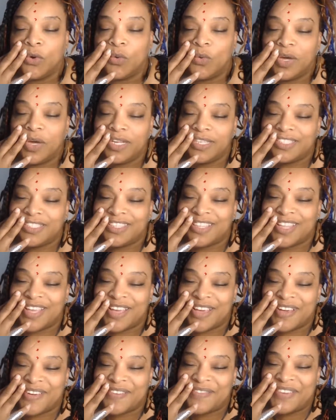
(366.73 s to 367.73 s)
what does
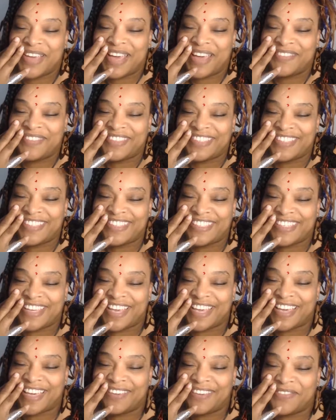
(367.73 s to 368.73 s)
love have to
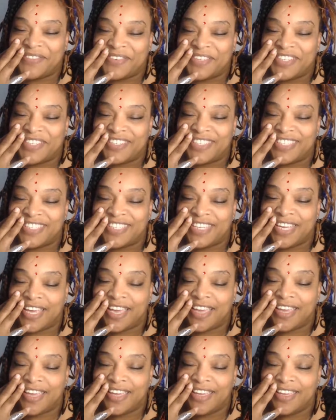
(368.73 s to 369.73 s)
say for you
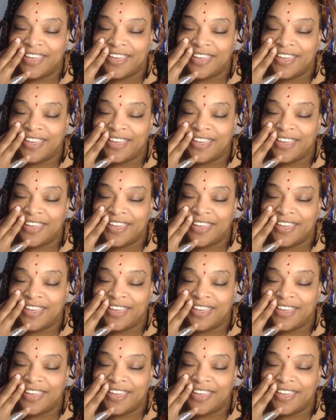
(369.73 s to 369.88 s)
today?